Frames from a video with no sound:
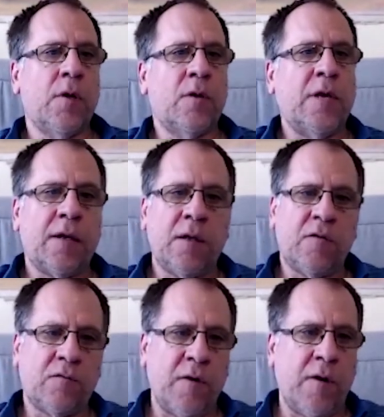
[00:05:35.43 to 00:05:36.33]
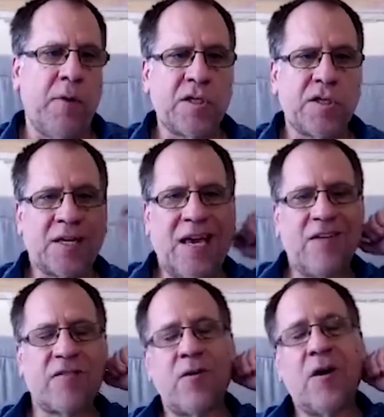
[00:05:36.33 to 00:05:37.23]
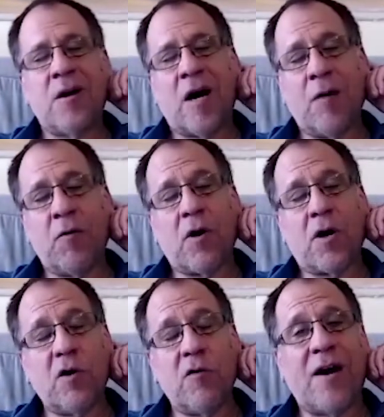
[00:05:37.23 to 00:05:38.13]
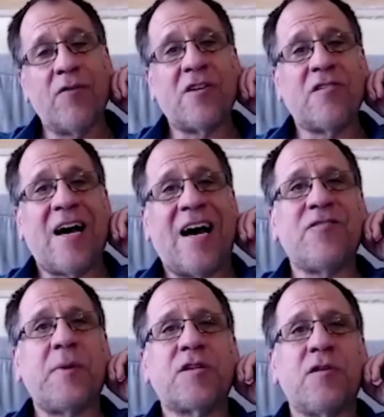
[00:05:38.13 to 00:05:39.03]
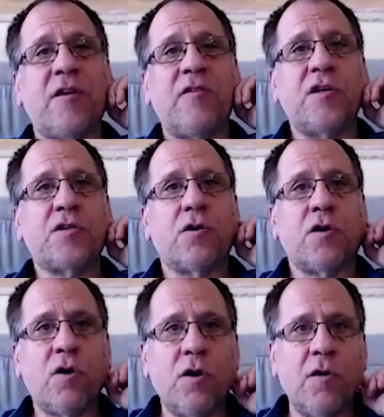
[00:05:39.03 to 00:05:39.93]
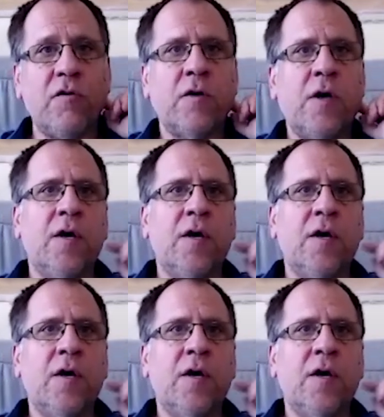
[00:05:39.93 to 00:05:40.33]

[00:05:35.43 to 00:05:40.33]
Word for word: that is very much a case of, I would argue, how such aspectualization occurs.